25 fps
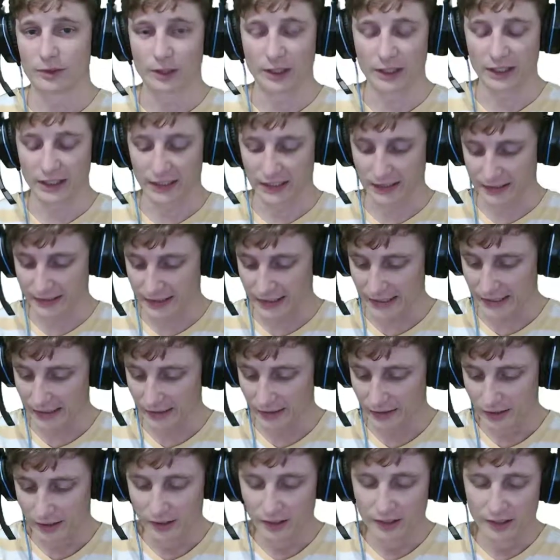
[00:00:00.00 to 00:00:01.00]
Thing like that.
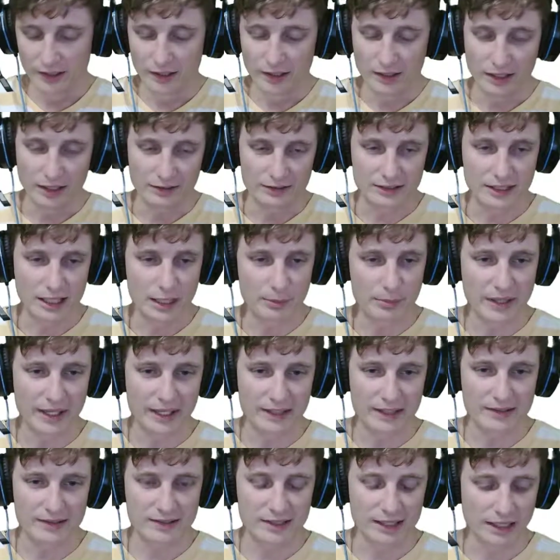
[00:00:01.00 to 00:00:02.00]
On top of
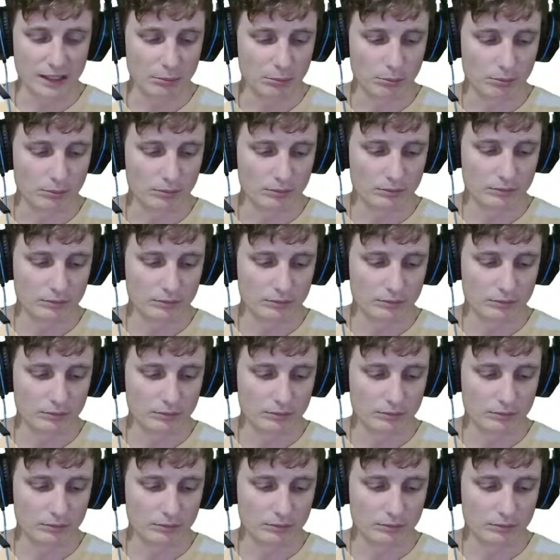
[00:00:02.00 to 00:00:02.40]
that same